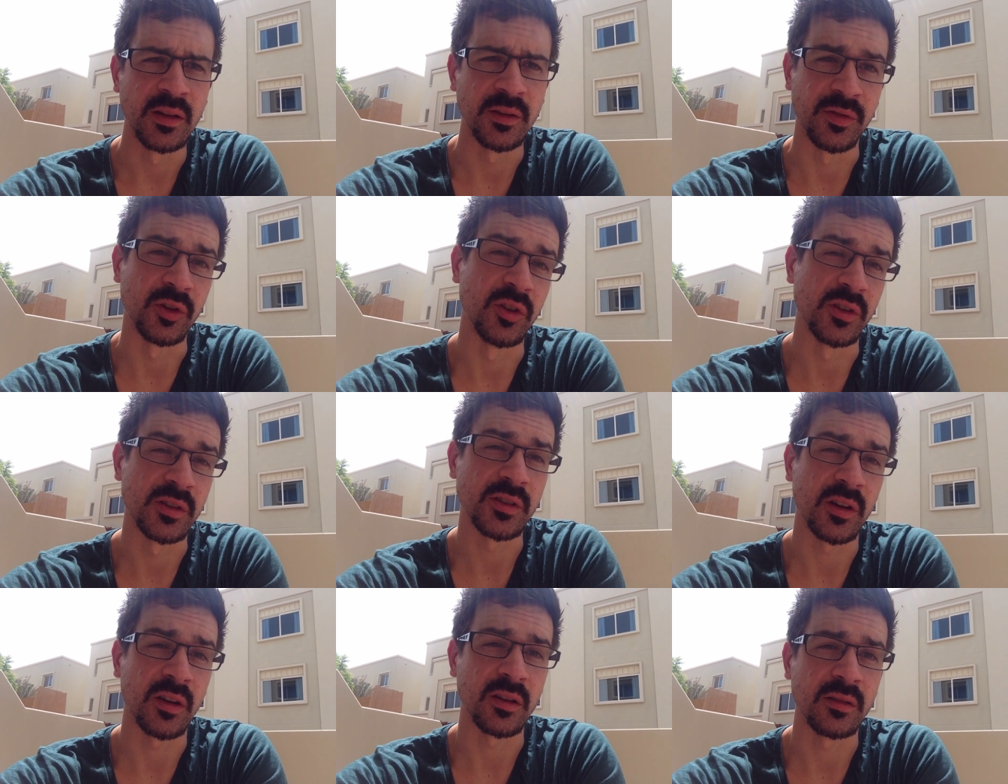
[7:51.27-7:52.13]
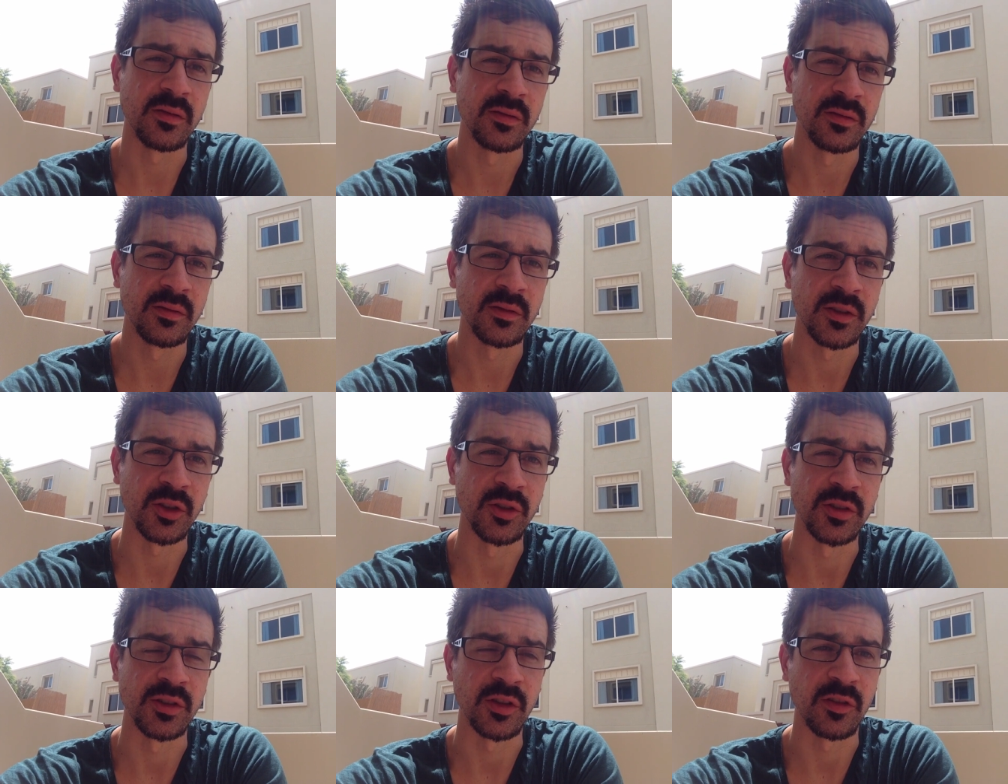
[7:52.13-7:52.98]
If you decide you
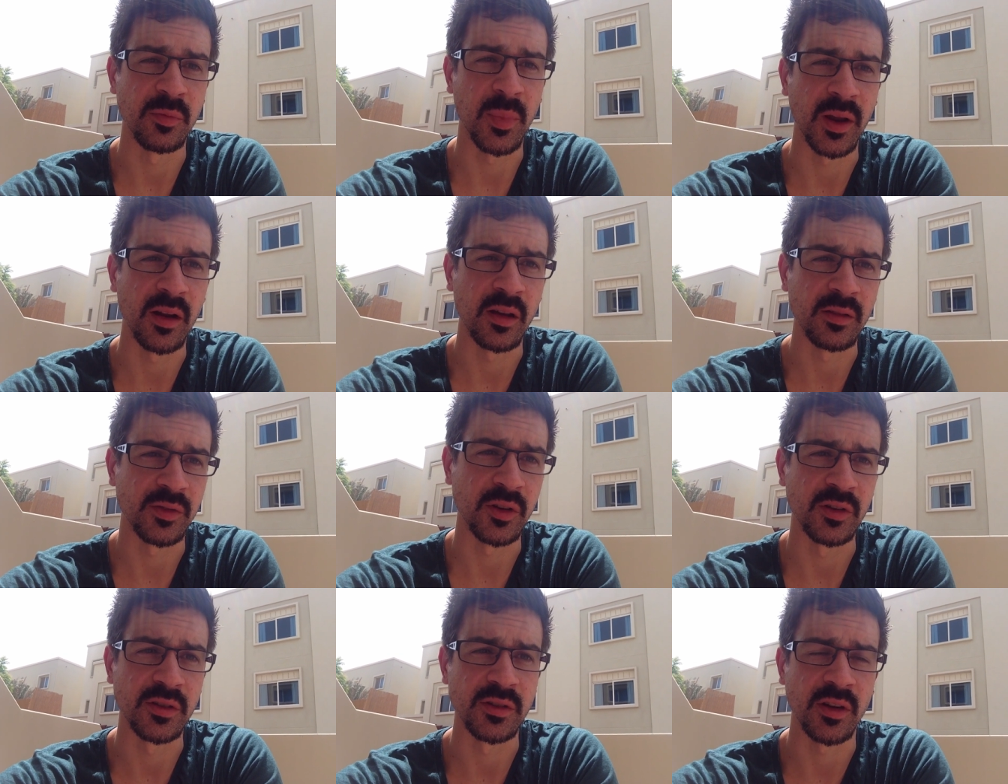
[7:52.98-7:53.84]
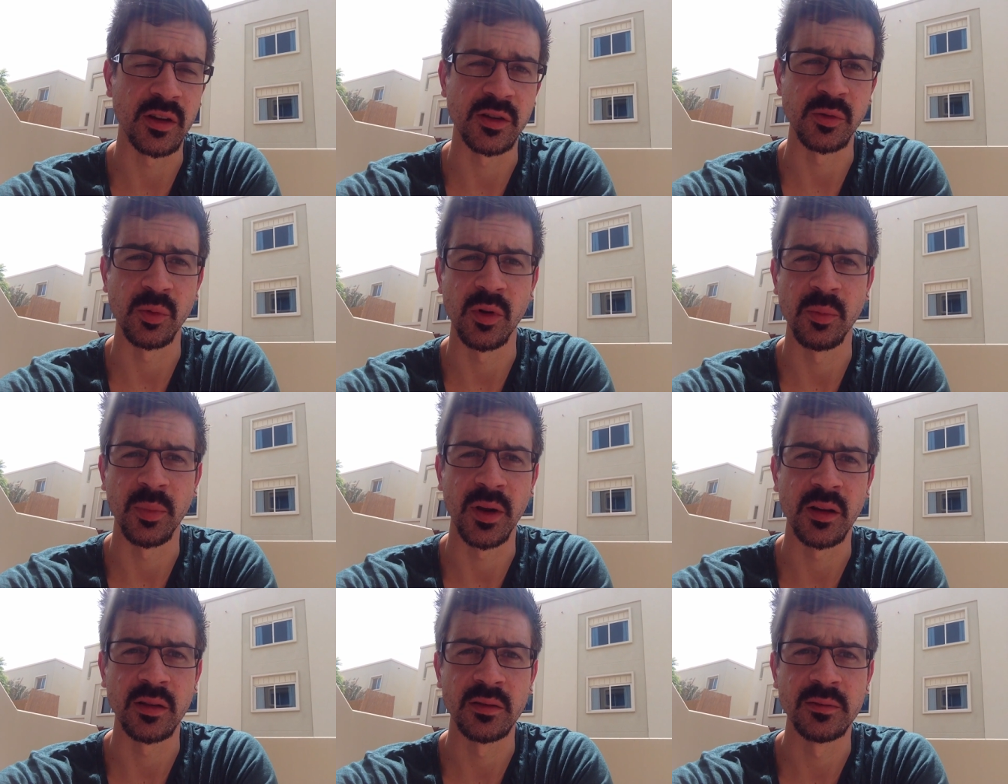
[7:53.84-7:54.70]
deserve better, if you decide you want
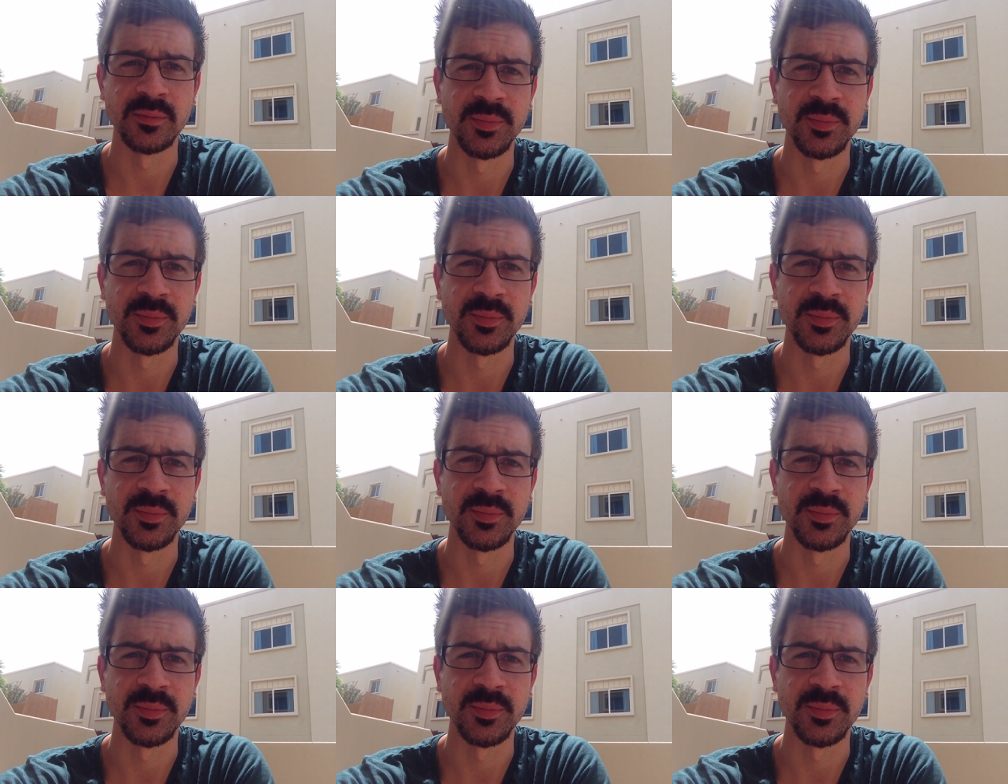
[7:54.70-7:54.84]
better,